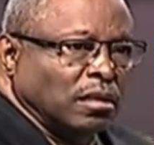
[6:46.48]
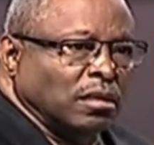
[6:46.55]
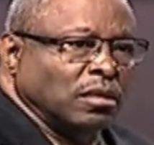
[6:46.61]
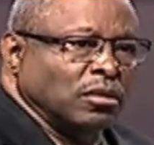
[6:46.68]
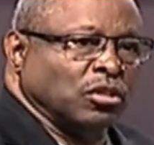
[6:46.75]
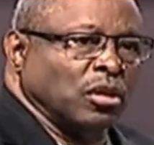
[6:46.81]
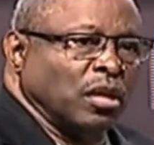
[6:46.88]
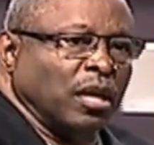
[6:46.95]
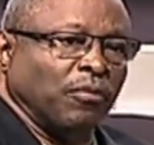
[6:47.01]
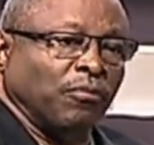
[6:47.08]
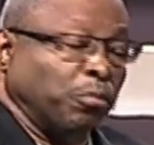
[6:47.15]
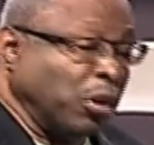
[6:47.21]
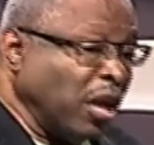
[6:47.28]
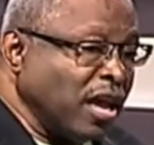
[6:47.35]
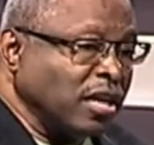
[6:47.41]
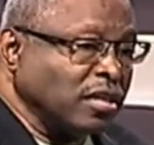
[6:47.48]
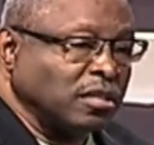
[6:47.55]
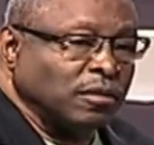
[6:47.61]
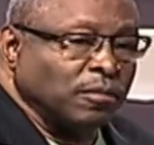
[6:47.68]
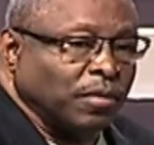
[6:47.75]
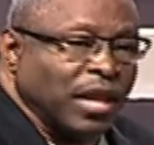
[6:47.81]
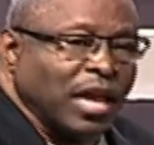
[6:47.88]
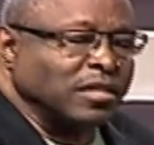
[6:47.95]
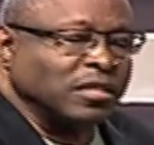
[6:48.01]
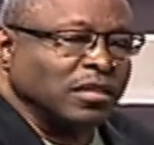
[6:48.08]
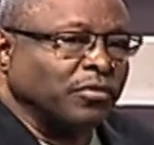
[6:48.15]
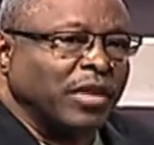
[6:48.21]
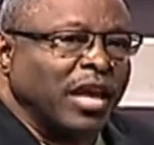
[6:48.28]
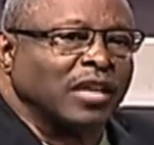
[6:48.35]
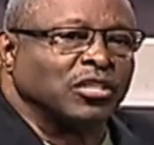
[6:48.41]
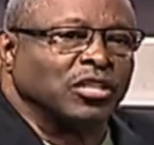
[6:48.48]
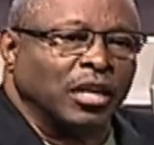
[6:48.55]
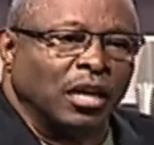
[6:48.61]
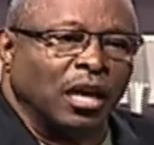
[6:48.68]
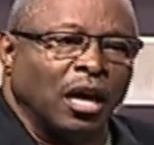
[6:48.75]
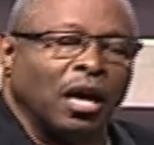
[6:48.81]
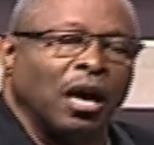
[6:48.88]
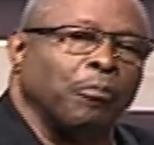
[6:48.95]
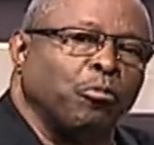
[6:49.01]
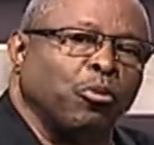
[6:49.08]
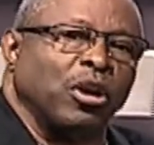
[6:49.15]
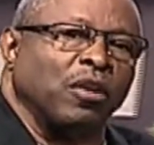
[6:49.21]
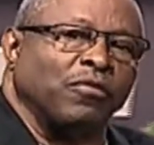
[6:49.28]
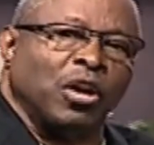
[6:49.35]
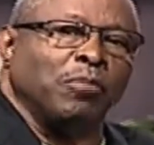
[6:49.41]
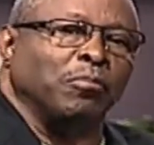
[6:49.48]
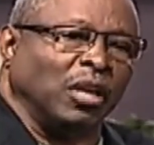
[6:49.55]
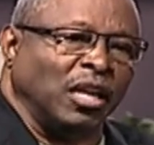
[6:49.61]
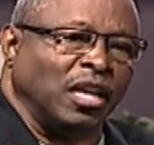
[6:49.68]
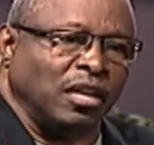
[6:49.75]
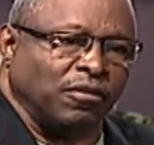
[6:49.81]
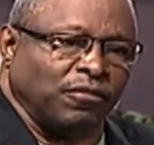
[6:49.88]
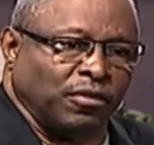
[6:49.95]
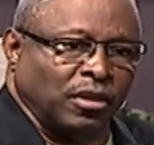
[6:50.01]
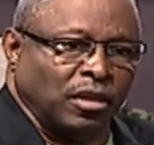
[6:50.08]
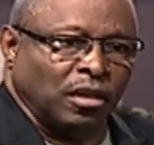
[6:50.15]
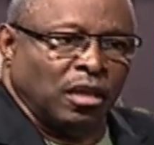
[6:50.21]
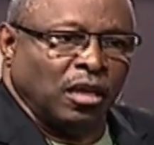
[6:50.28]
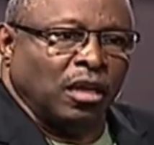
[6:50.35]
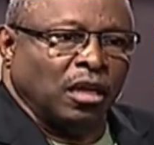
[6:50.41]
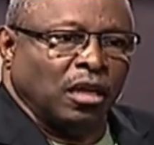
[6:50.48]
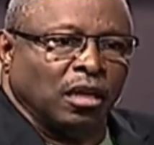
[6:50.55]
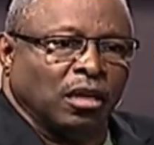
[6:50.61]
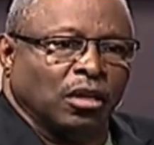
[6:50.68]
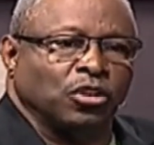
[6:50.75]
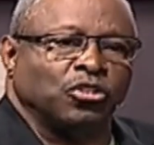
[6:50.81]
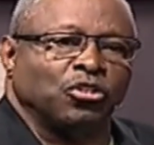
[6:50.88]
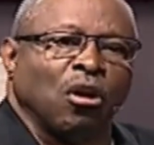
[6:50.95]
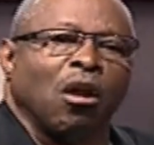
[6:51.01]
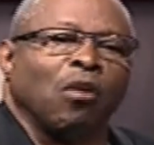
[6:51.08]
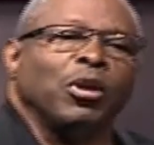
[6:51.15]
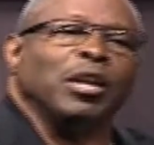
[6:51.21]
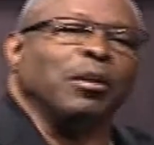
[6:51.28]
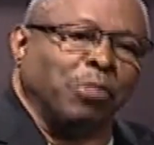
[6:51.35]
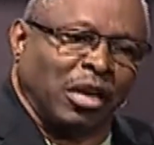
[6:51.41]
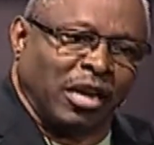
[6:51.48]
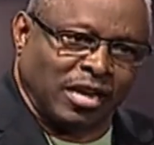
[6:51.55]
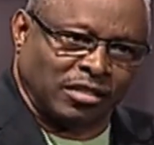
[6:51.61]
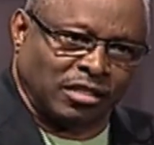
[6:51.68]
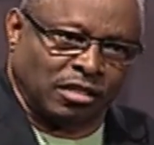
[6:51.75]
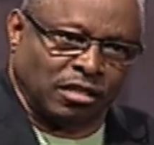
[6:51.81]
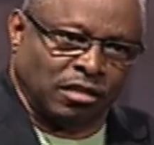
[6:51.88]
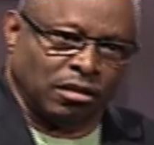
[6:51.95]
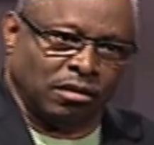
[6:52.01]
So, and plus, that's a prayer of unbelief, because you're already blessed.